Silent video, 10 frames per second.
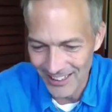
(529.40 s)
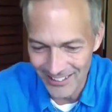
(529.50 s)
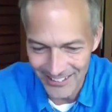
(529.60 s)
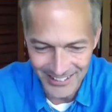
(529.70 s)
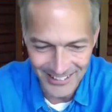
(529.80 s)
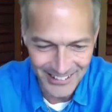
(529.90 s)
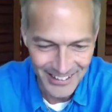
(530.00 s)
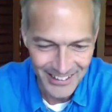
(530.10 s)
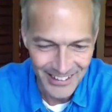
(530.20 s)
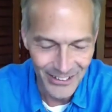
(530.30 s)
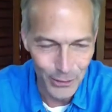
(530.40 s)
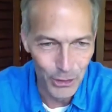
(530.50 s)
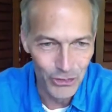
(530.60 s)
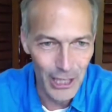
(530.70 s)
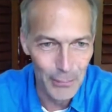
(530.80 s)
and they're
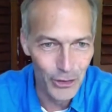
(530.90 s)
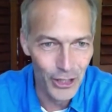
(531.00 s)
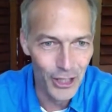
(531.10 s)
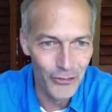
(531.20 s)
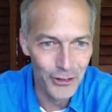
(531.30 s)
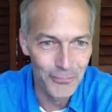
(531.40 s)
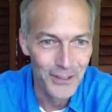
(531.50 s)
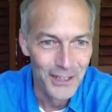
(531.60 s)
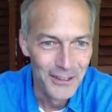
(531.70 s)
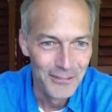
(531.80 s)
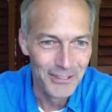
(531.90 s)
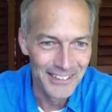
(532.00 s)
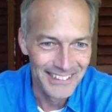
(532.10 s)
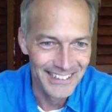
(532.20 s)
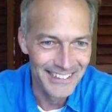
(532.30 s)
much happier to have him.
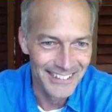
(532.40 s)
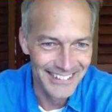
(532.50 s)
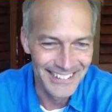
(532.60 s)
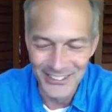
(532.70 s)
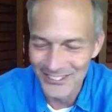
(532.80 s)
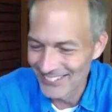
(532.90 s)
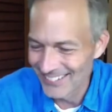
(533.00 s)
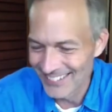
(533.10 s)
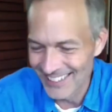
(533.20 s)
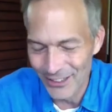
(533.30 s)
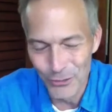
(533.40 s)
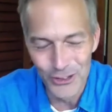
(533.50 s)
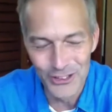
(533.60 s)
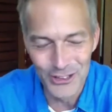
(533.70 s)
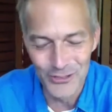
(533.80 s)
But the
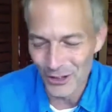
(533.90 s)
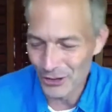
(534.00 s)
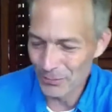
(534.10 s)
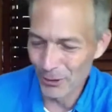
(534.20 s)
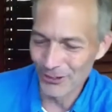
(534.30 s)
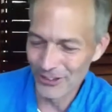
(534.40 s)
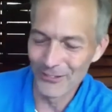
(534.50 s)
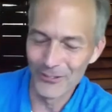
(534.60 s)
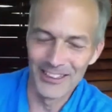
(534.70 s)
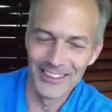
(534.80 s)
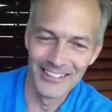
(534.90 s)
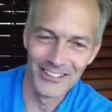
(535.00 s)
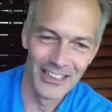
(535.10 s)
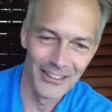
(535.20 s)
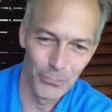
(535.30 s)
world is very small in that way.
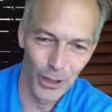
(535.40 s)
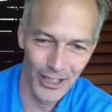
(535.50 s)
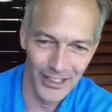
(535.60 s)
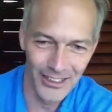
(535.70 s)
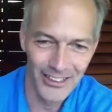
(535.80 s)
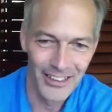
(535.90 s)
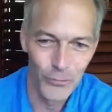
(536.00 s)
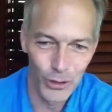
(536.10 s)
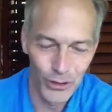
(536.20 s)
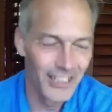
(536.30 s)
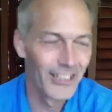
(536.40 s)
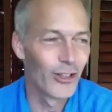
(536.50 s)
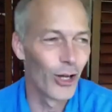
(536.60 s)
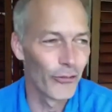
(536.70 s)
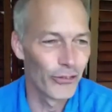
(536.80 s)
And Brian, well,
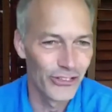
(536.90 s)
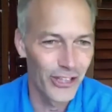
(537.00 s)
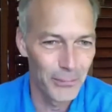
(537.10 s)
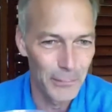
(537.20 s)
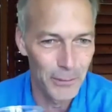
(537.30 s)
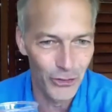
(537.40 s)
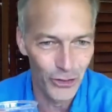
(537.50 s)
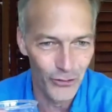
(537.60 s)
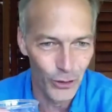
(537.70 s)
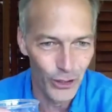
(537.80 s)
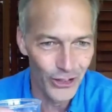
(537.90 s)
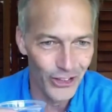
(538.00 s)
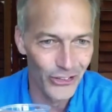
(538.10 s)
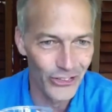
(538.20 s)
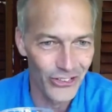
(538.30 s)
he'll often send me a picture of where he
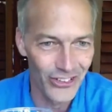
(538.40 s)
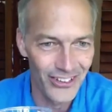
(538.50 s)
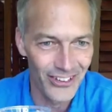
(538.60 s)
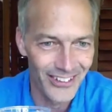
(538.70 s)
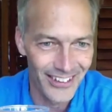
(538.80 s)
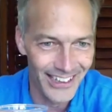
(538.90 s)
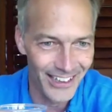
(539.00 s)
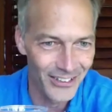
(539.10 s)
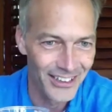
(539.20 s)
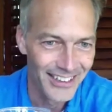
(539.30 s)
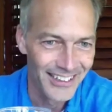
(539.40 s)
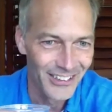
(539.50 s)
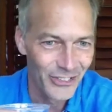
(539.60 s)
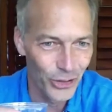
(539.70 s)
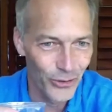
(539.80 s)
is on that
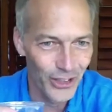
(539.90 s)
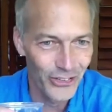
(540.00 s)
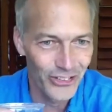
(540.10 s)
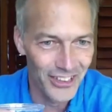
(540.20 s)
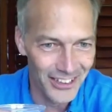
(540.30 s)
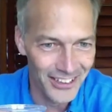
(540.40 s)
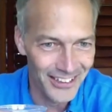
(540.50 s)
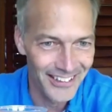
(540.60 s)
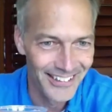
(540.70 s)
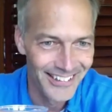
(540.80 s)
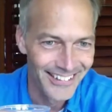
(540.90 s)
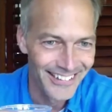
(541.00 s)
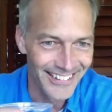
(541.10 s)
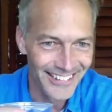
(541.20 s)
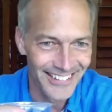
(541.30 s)
sunrise gig.
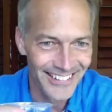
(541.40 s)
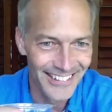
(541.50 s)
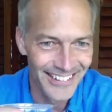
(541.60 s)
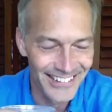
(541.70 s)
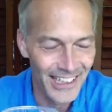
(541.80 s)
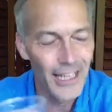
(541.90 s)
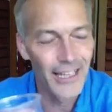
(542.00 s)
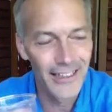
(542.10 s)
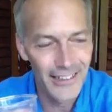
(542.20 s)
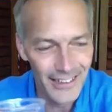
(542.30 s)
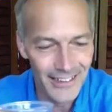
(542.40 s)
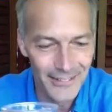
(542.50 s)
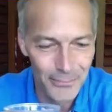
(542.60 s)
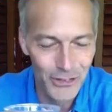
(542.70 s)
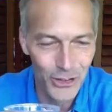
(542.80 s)
Mm-hmm. Say, hey,
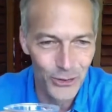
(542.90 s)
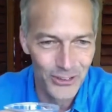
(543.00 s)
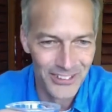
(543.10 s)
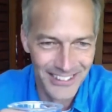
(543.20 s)
miss you.